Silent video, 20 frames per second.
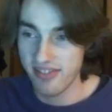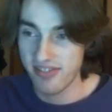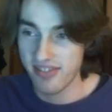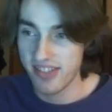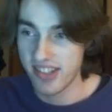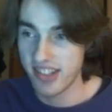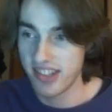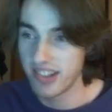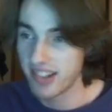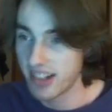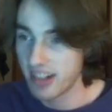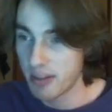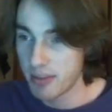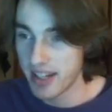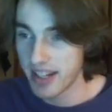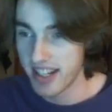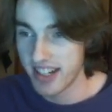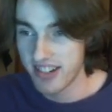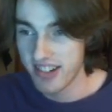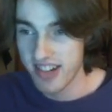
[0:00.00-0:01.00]
So I'll be
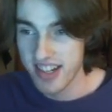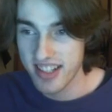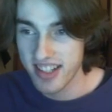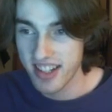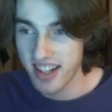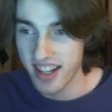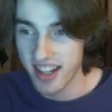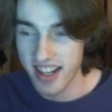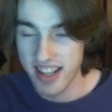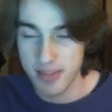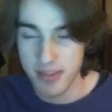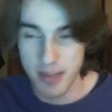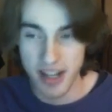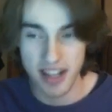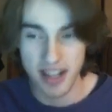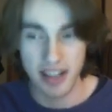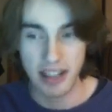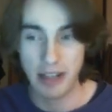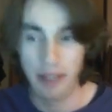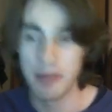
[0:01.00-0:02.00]
interested. I guess we
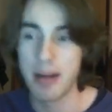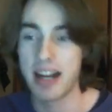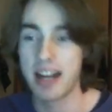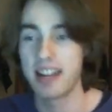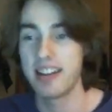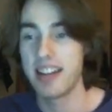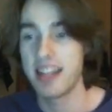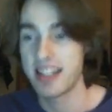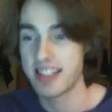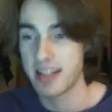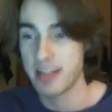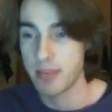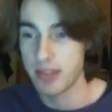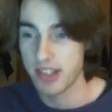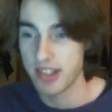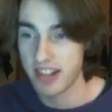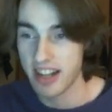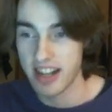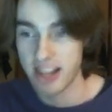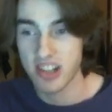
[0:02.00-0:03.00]
can go back in next
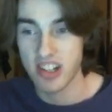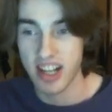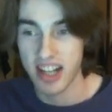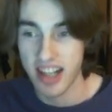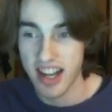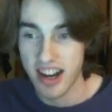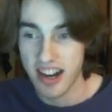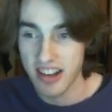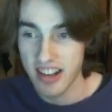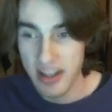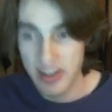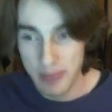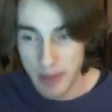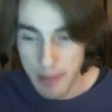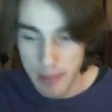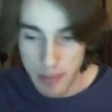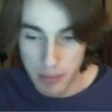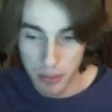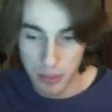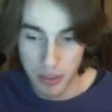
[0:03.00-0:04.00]
episode and check out
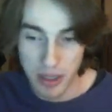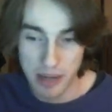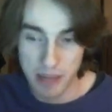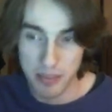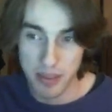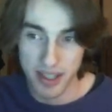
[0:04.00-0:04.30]
where people went,